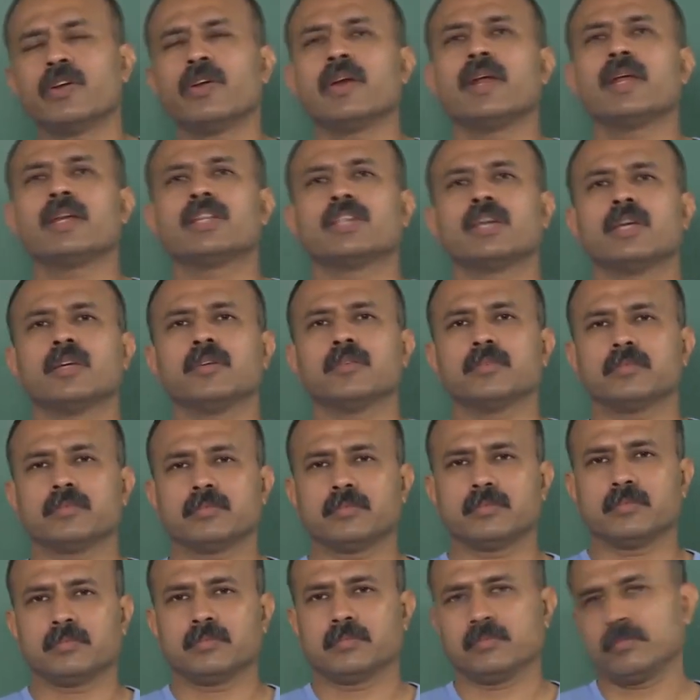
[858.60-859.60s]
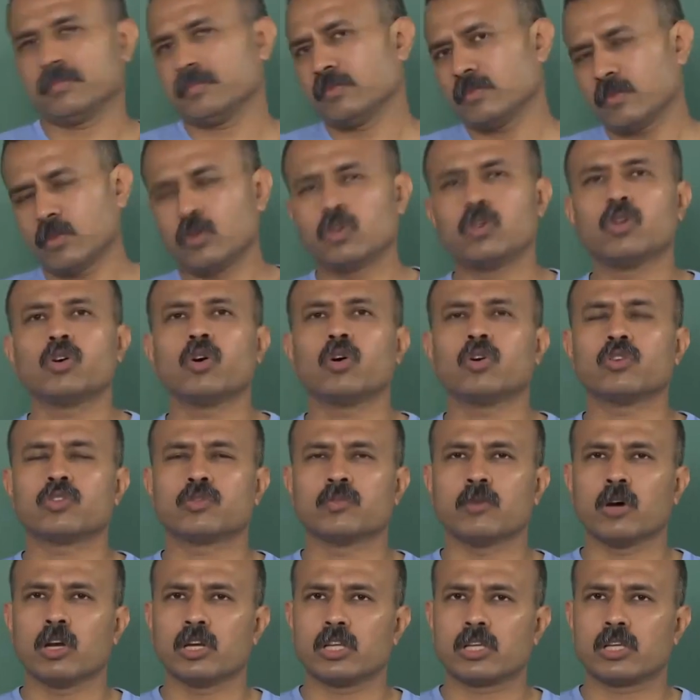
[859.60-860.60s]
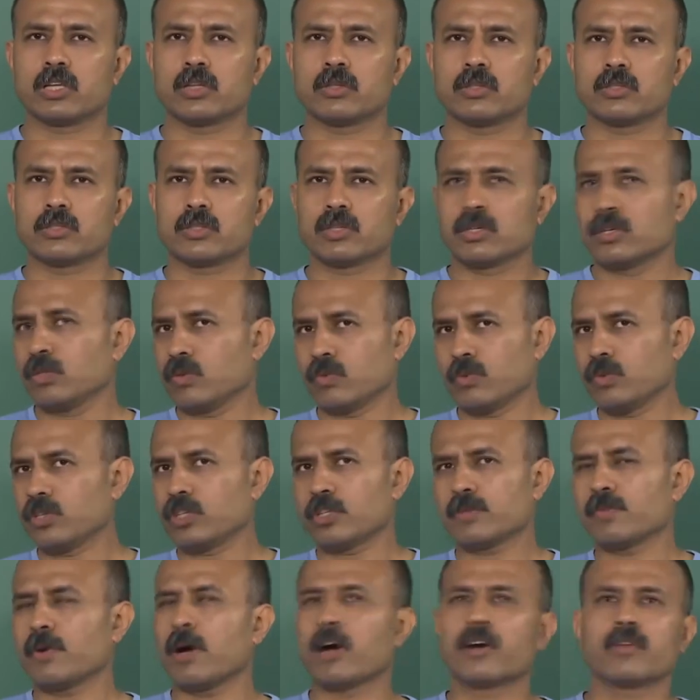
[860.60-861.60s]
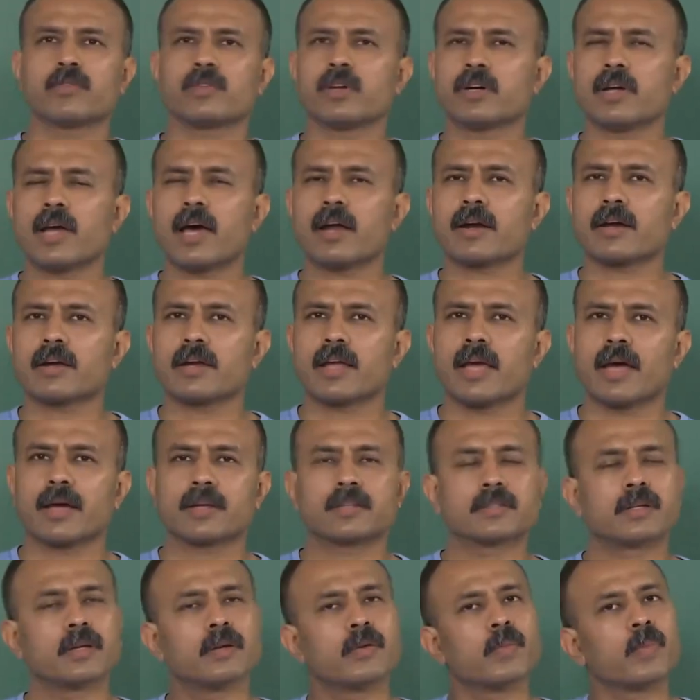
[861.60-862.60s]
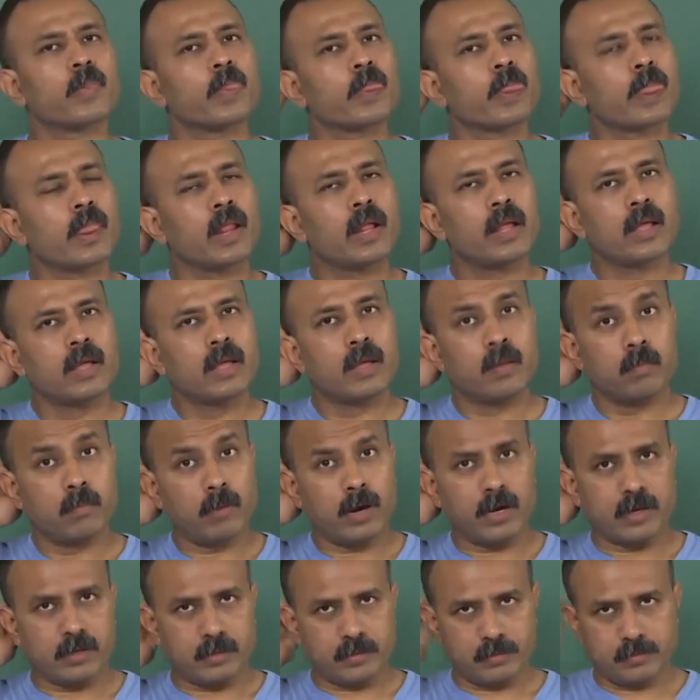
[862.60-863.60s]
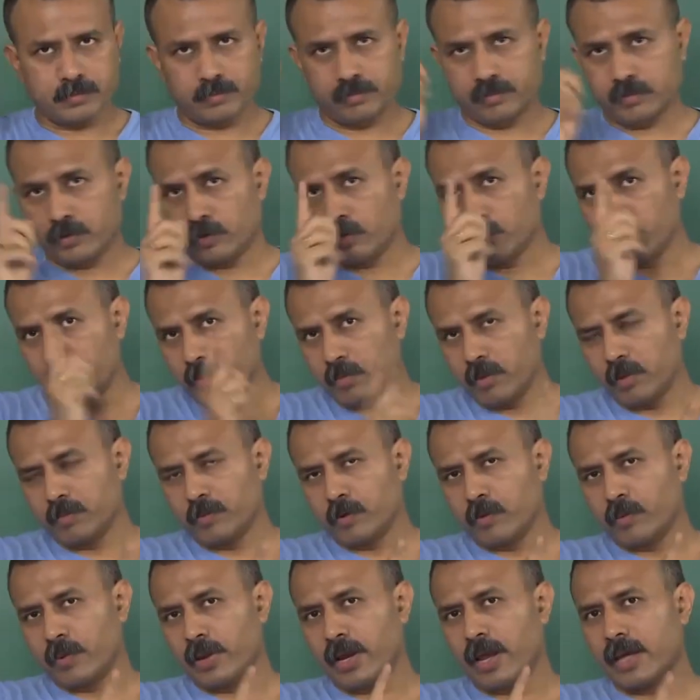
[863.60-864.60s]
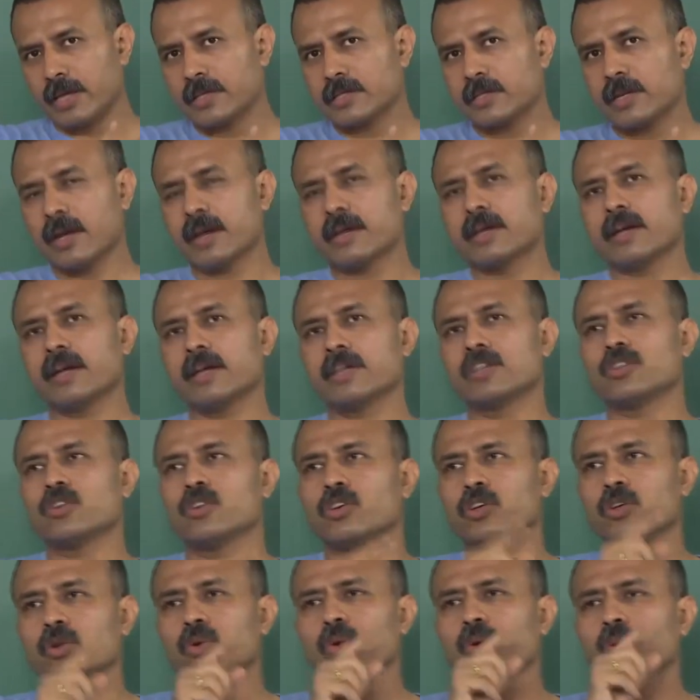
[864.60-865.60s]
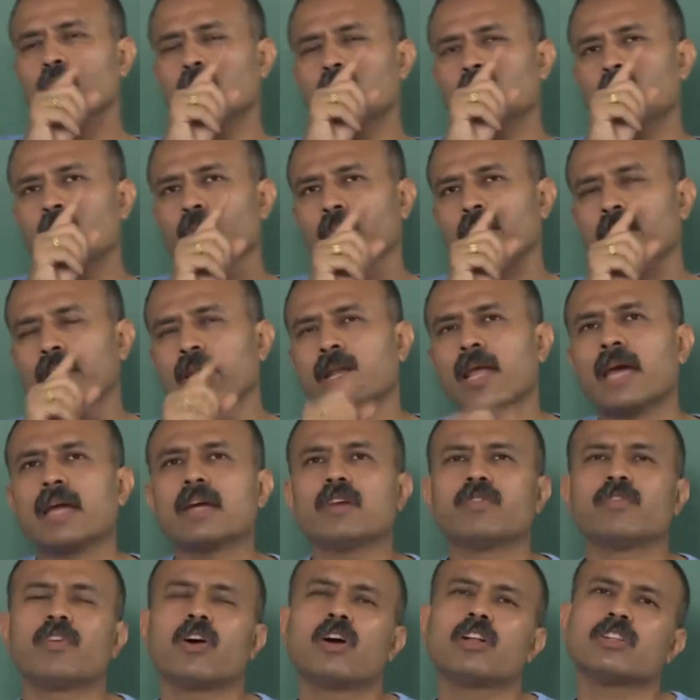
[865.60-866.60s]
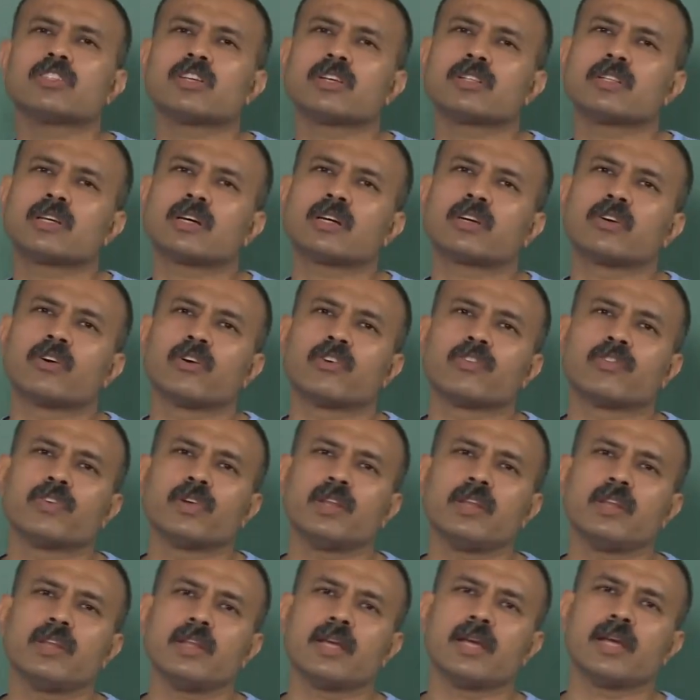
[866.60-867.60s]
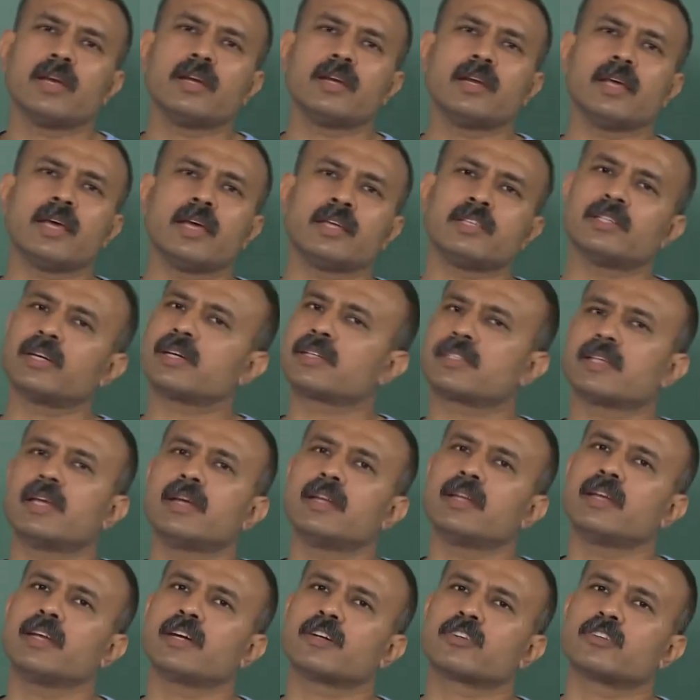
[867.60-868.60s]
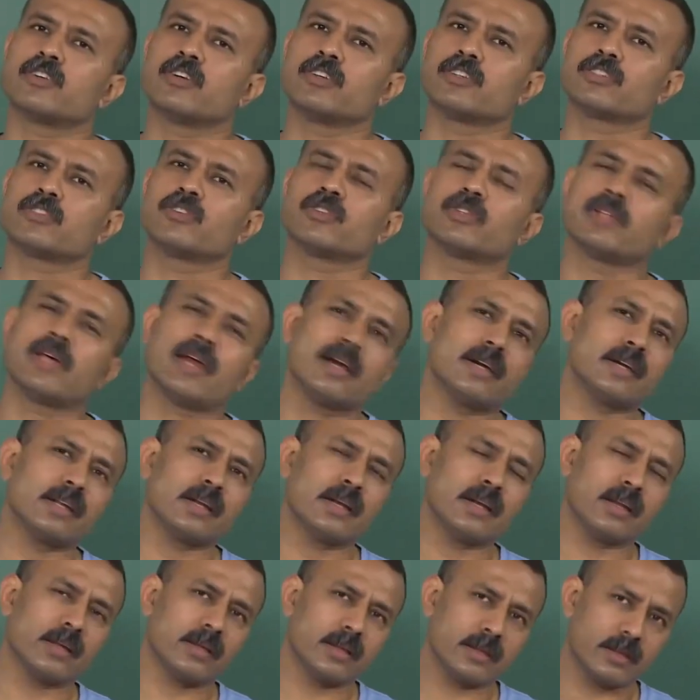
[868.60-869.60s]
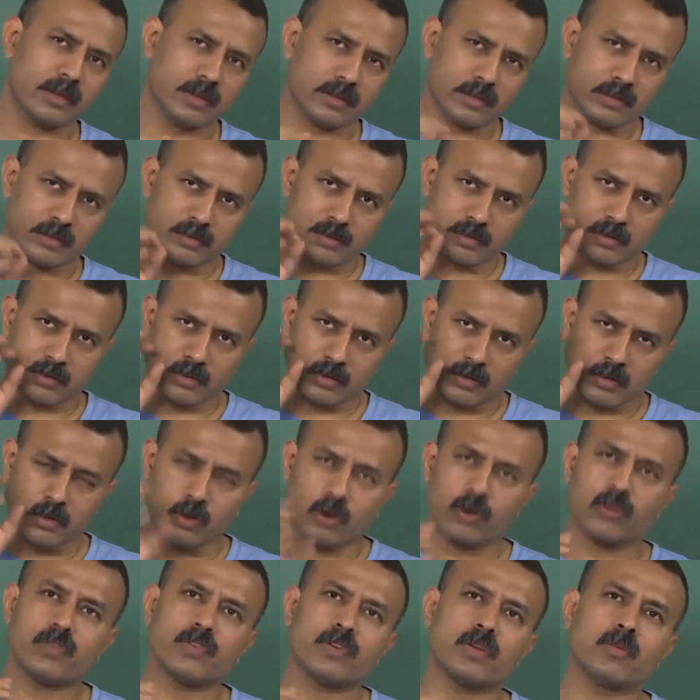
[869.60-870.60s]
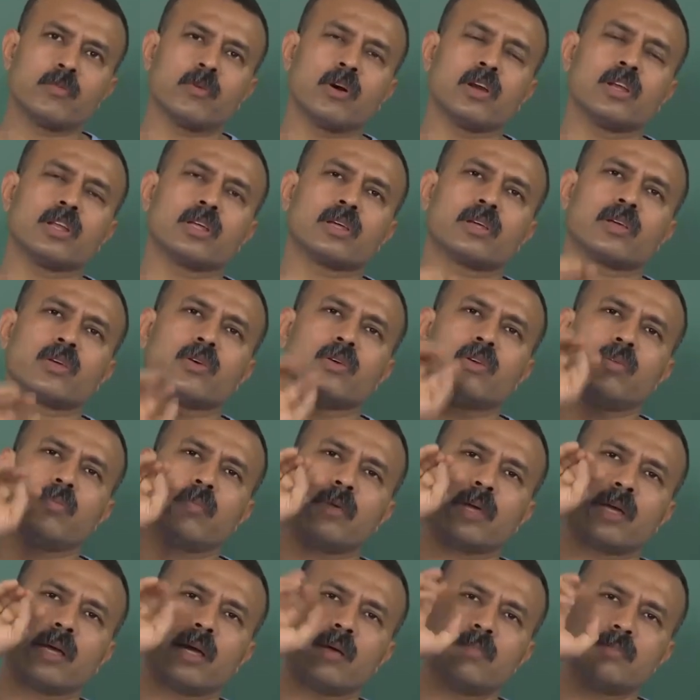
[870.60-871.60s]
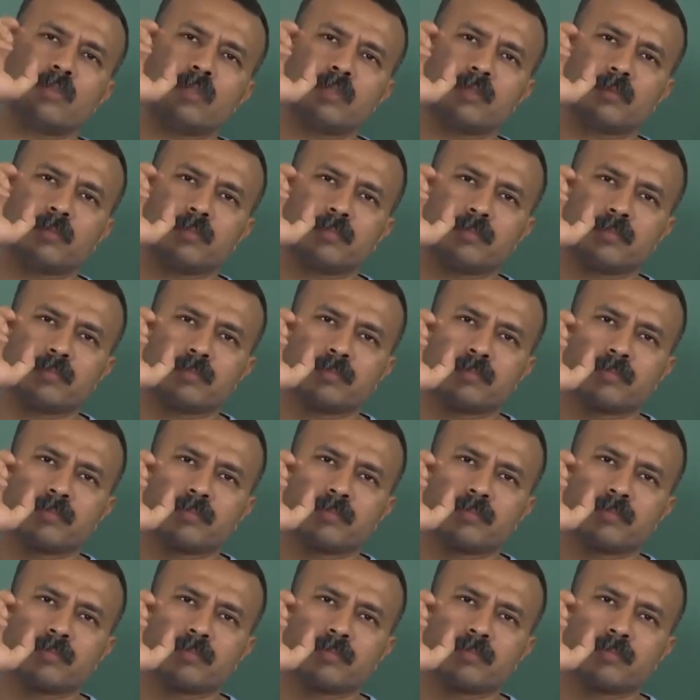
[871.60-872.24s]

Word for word: generating glucose molecules, which is part of the dark reaction. But you remember when I started, I told you, when the light falls on the chlorophyll, it ejects an electron. So that chlorophyll molecule becomes